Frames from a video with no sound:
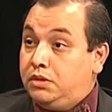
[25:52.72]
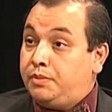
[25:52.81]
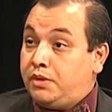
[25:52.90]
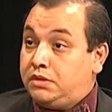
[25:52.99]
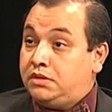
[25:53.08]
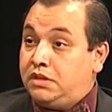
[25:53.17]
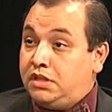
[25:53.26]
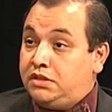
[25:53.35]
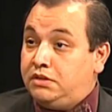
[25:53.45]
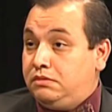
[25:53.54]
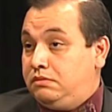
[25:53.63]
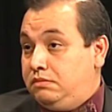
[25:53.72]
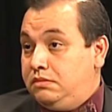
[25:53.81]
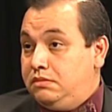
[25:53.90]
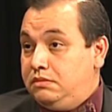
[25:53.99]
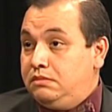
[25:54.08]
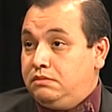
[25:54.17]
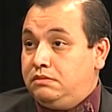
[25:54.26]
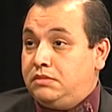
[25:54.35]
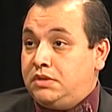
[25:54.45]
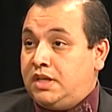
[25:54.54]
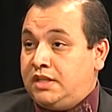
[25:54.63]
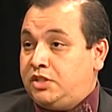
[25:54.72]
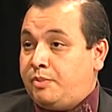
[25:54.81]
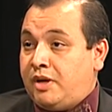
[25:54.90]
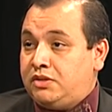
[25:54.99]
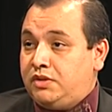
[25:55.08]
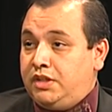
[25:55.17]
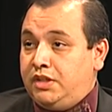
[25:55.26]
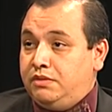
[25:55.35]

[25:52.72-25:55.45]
the person that you that is sponsoring you.